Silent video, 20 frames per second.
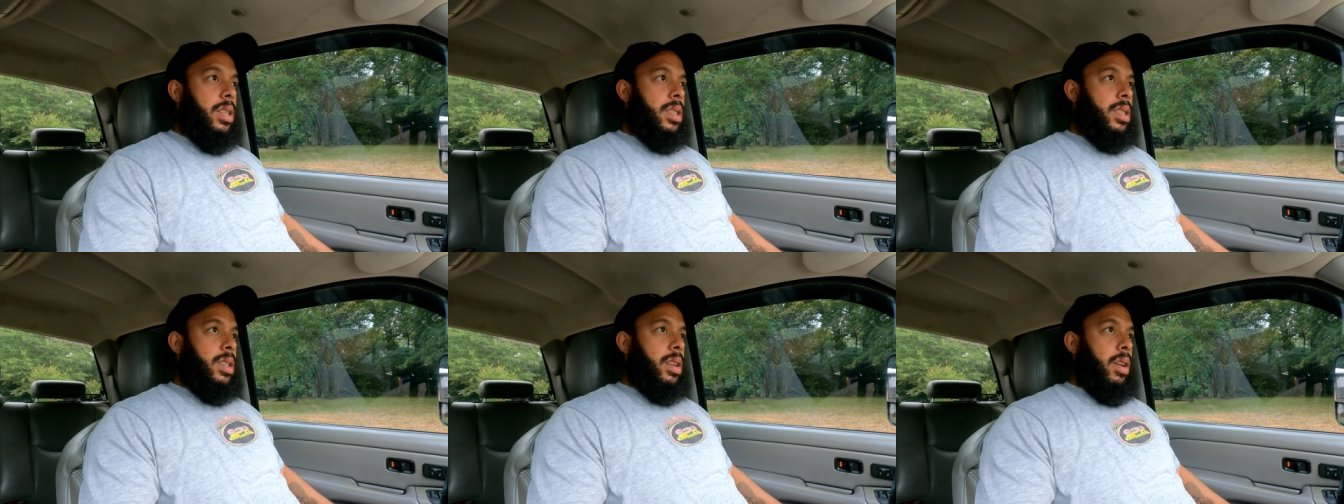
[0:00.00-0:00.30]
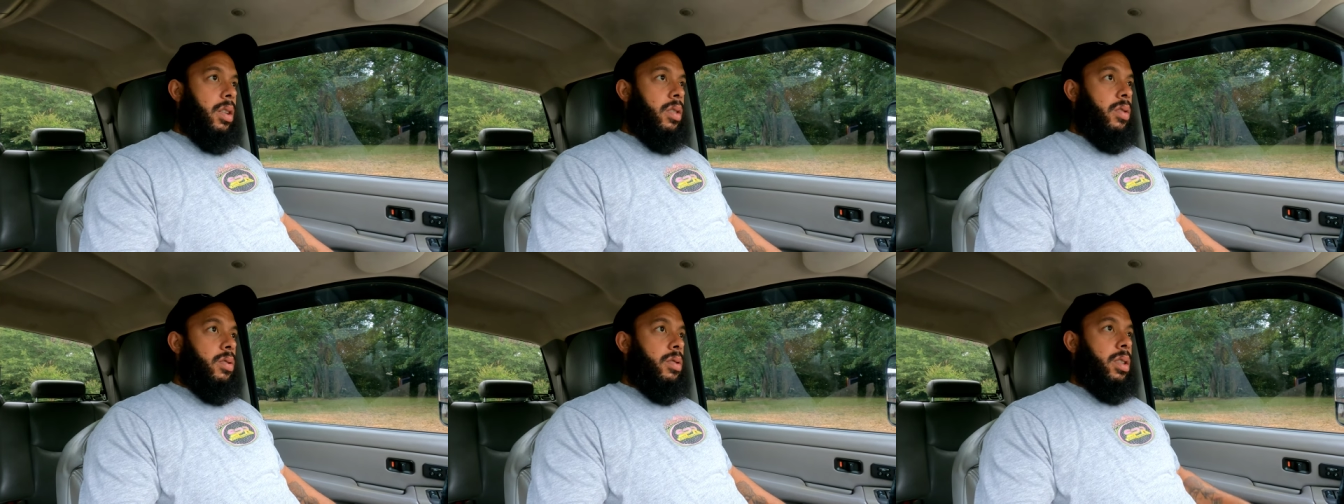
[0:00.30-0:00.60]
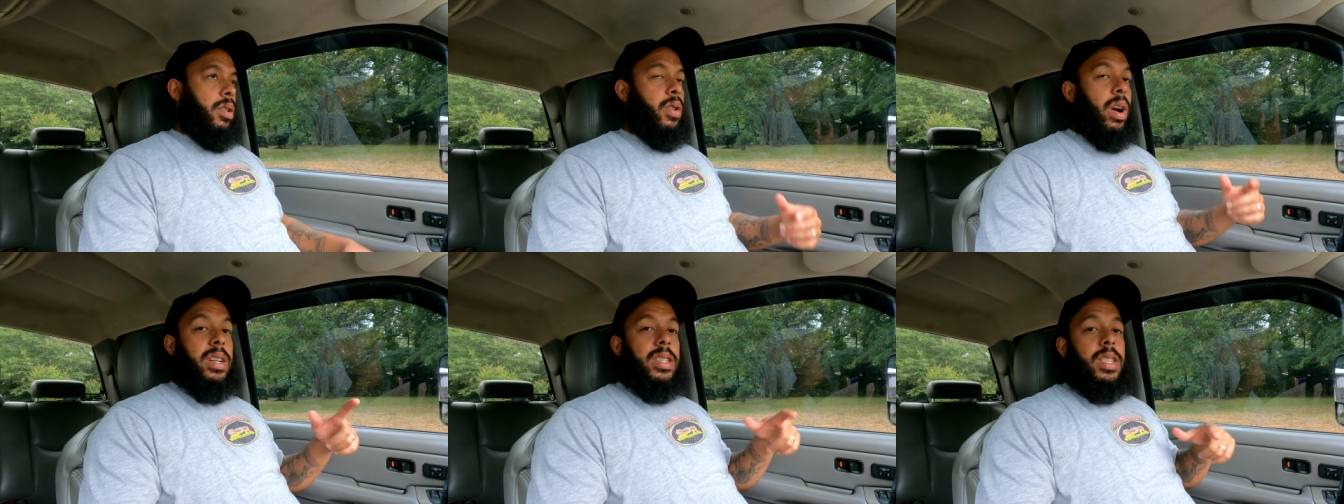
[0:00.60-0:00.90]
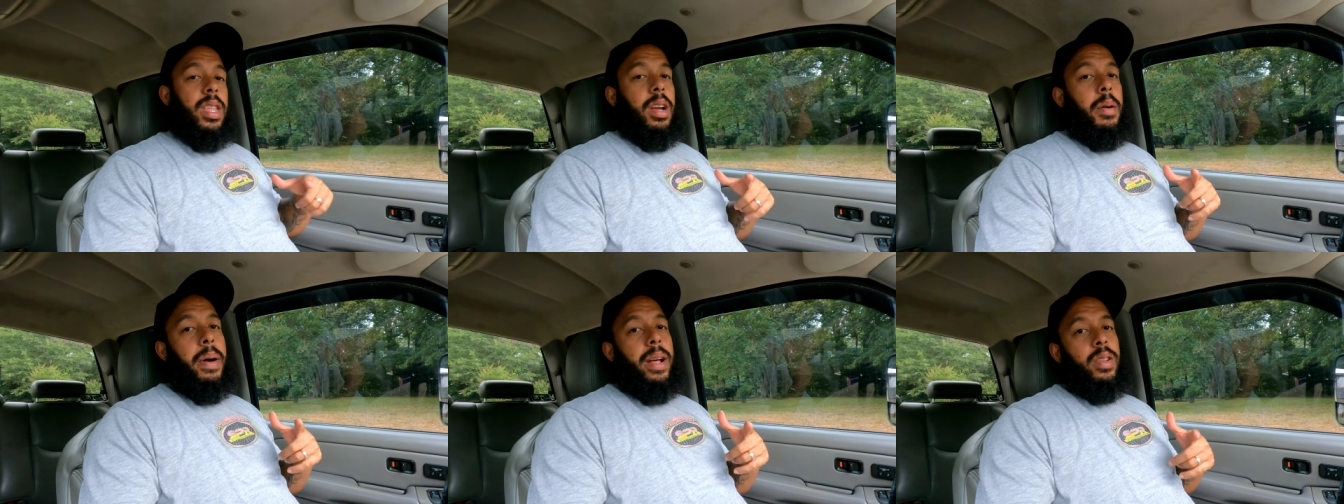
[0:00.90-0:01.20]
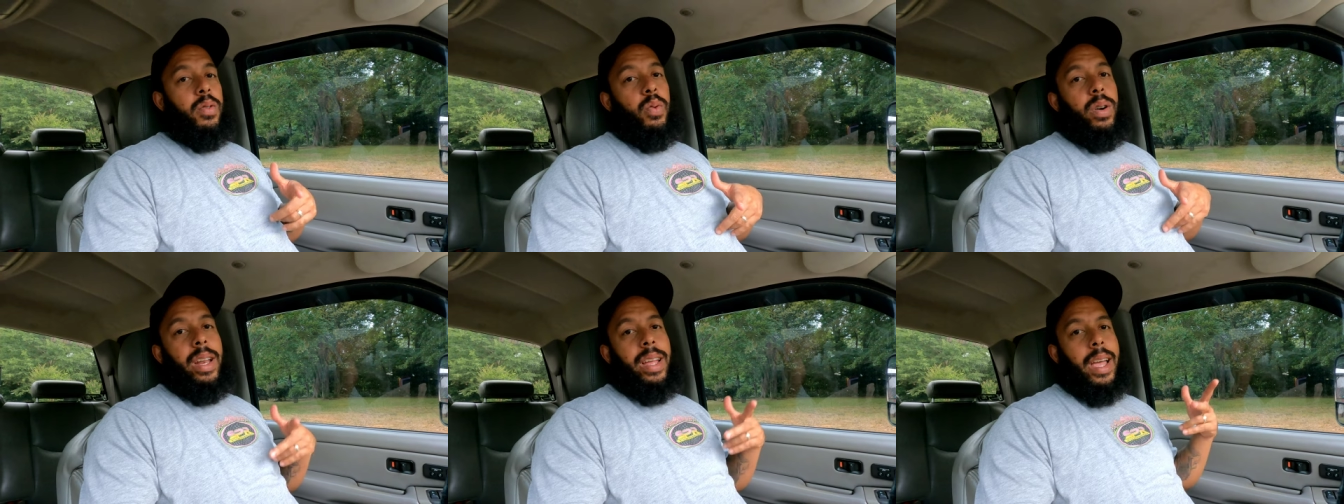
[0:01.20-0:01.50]
So the crazy thing
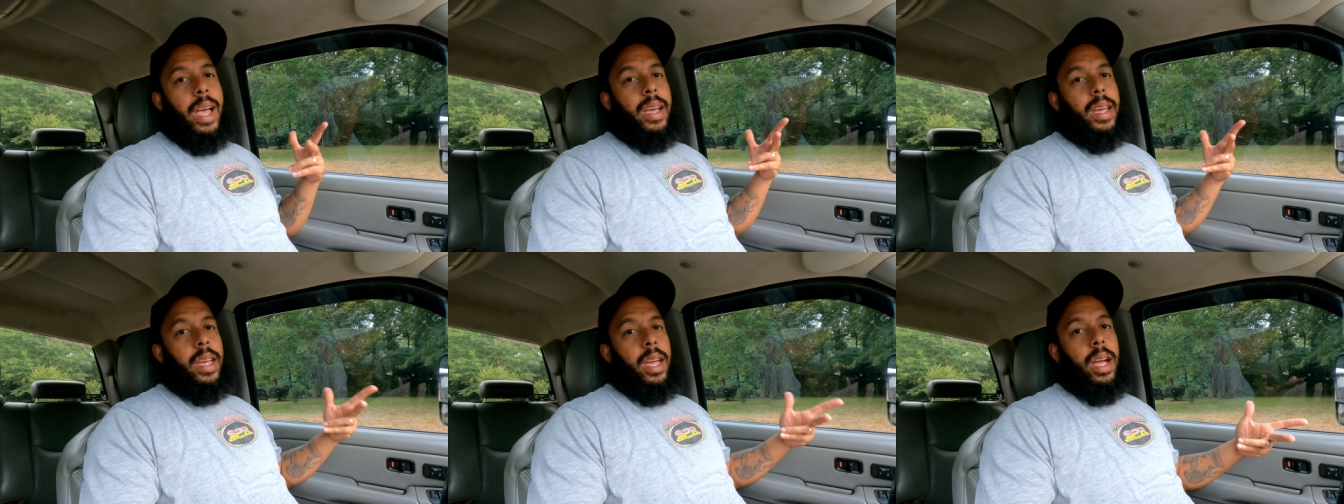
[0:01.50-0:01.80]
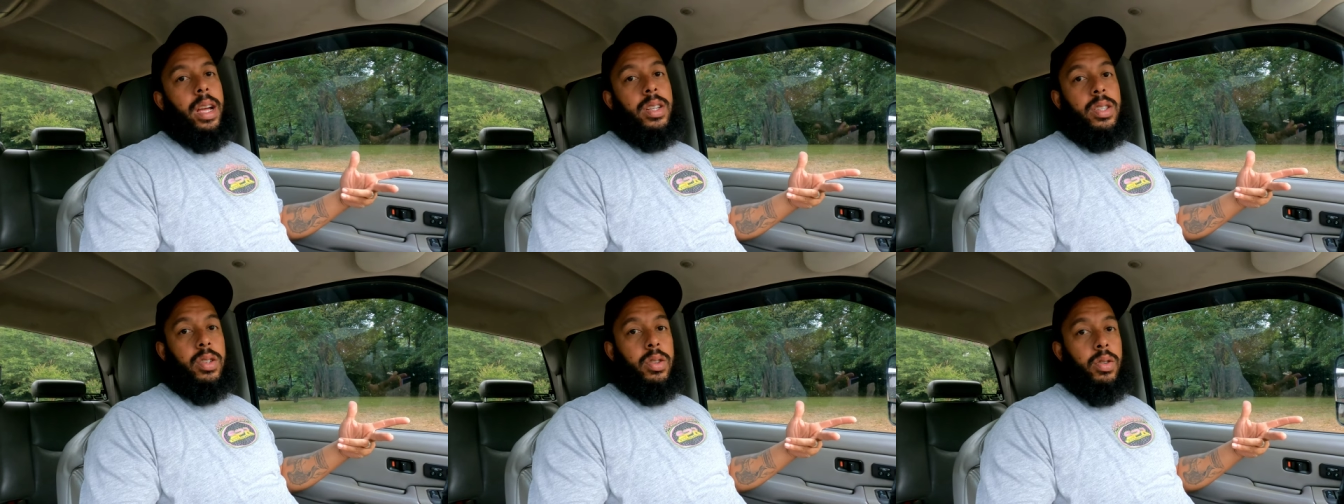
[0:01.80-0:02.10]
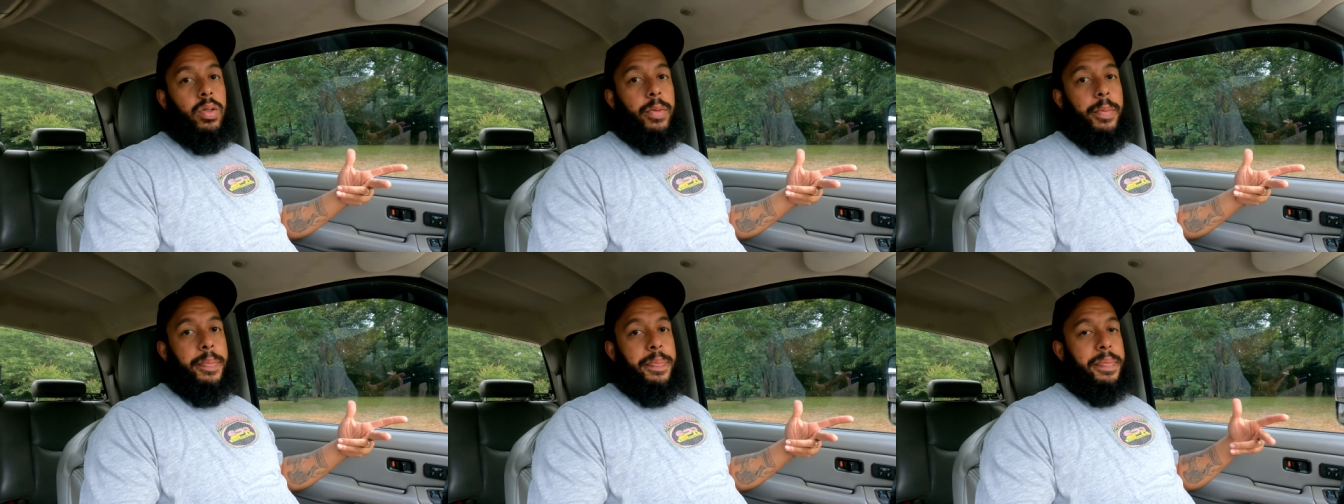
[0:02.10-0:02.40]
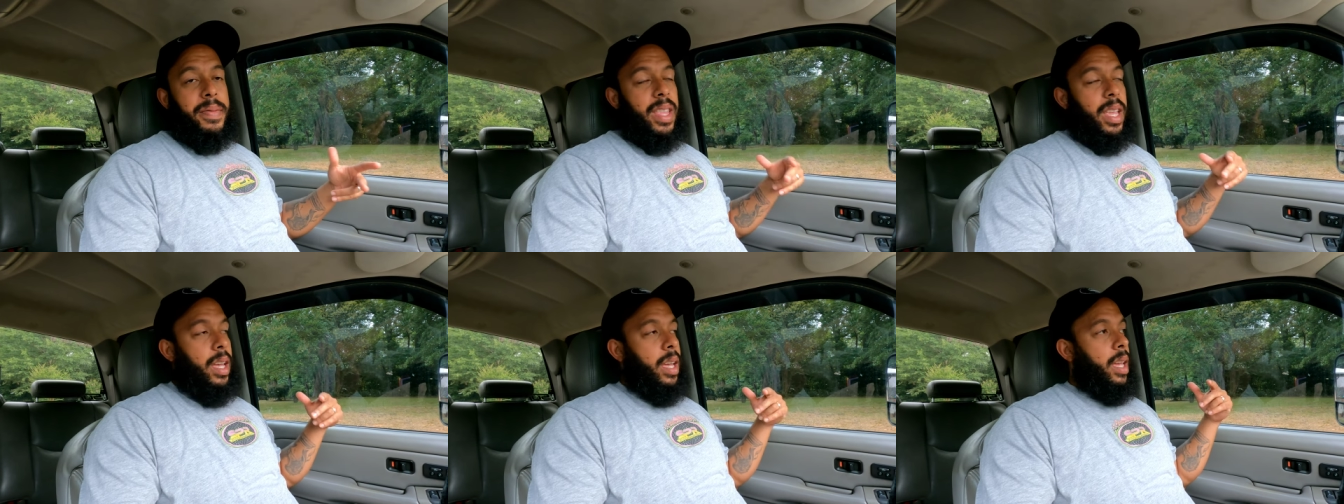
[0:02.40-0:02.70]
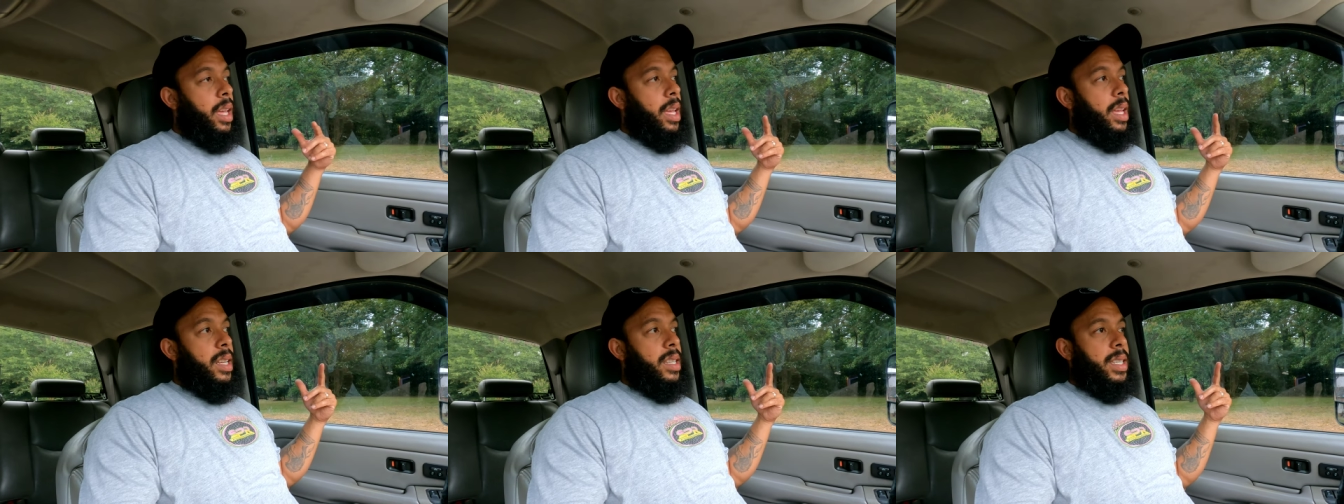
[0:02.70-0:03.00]
about the one that got canceled
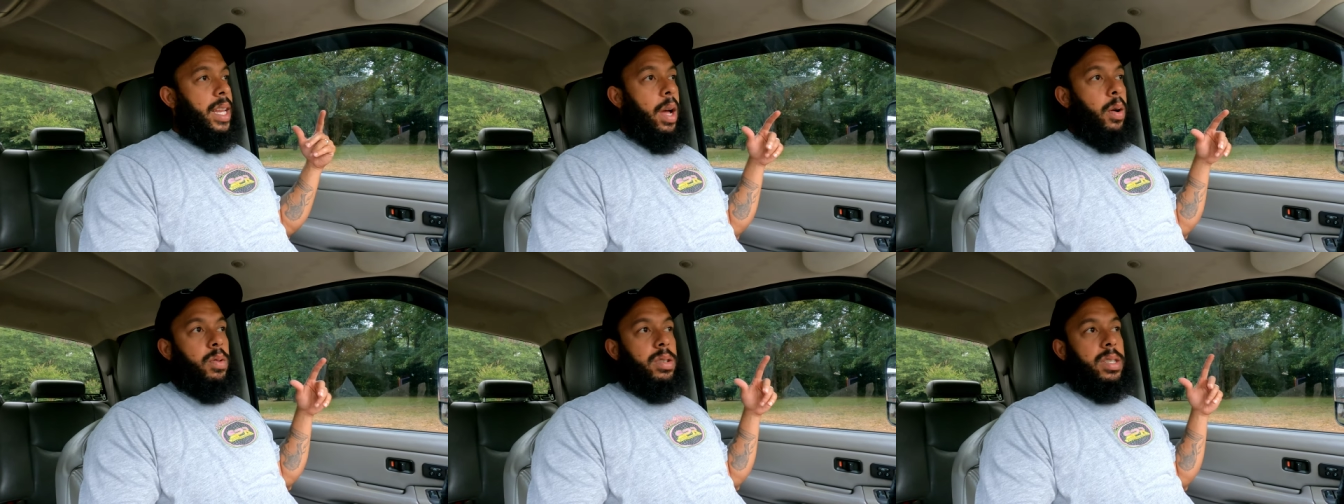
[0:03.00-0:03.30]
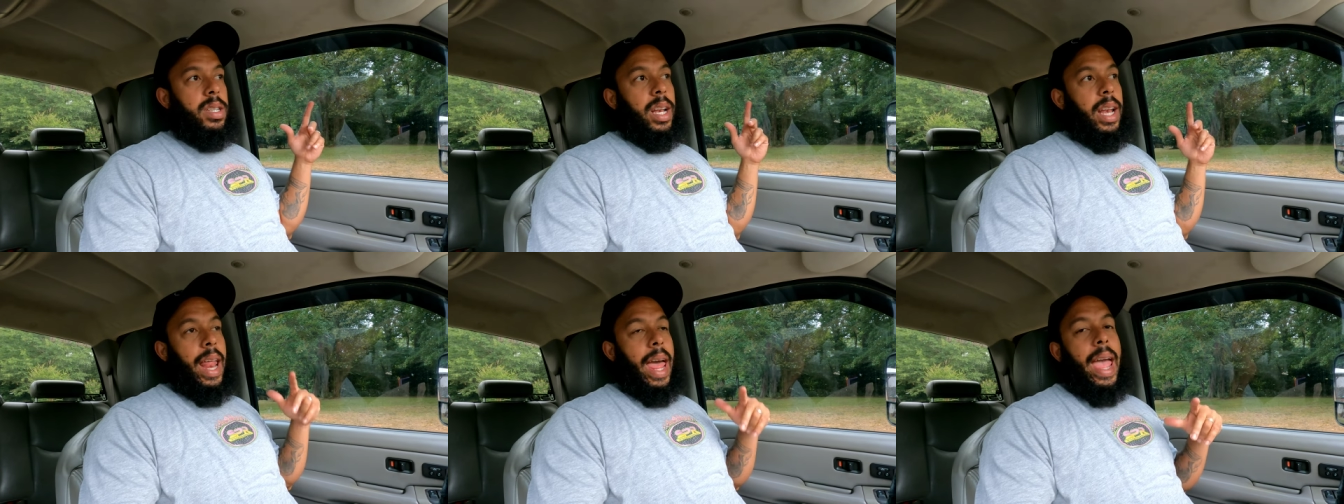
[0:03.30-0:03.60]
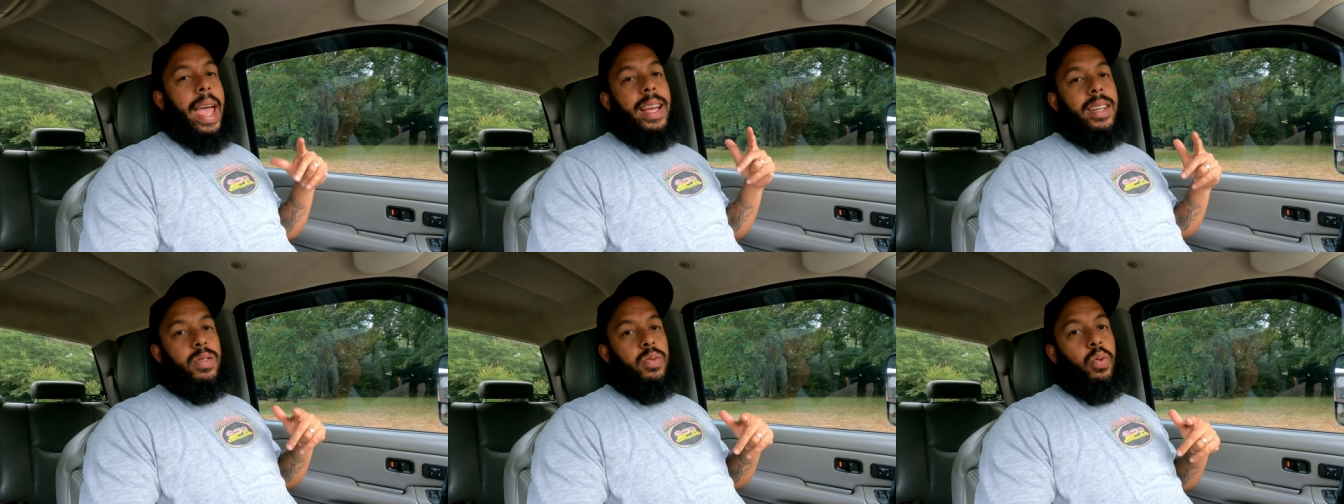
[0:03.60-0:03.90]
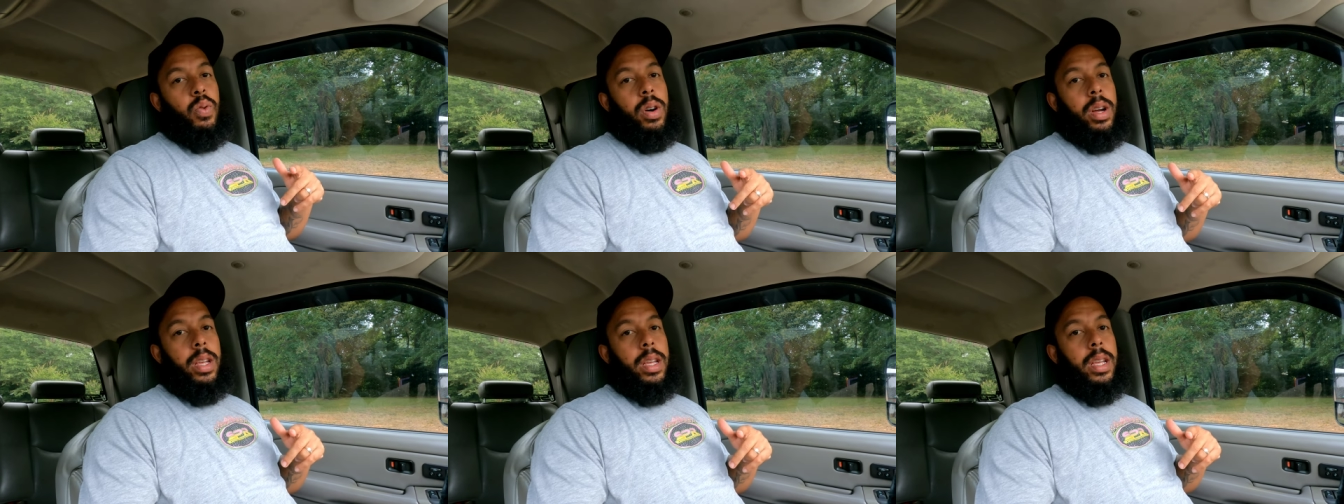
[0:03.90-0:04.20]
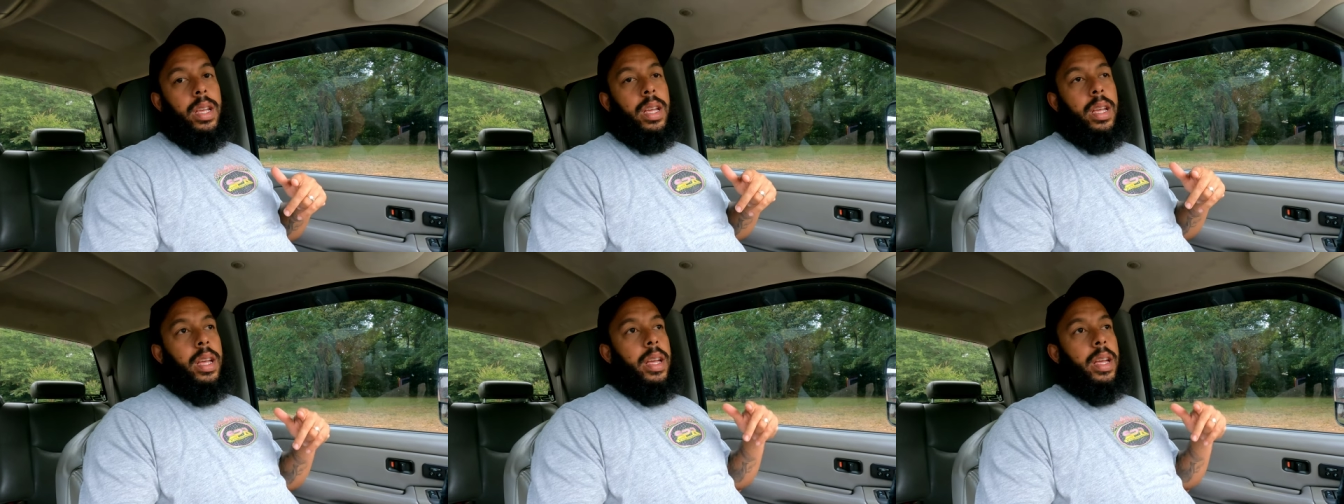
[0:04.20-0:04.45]
is that was the last one.